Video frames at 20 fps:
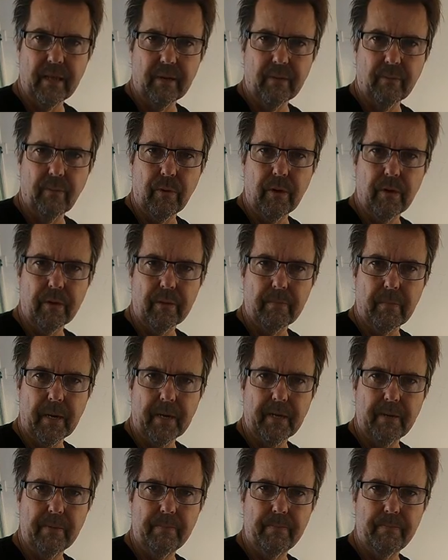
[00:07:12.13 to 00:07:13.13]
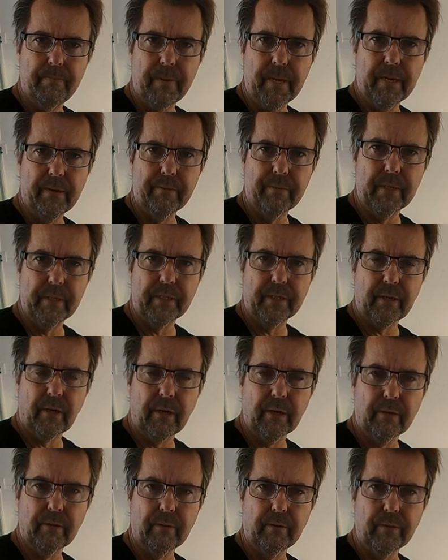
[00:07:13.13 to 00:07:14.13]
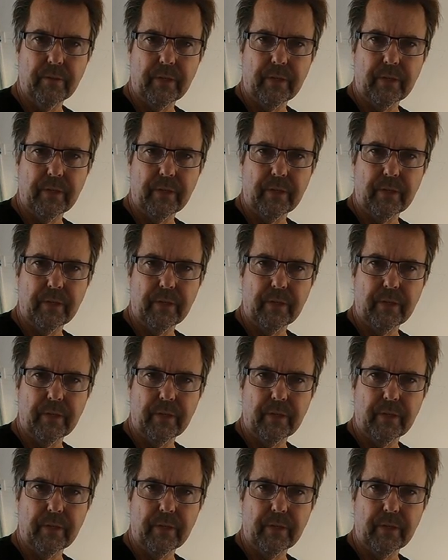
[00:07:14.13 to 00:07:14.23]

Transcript: are worth money being recycled,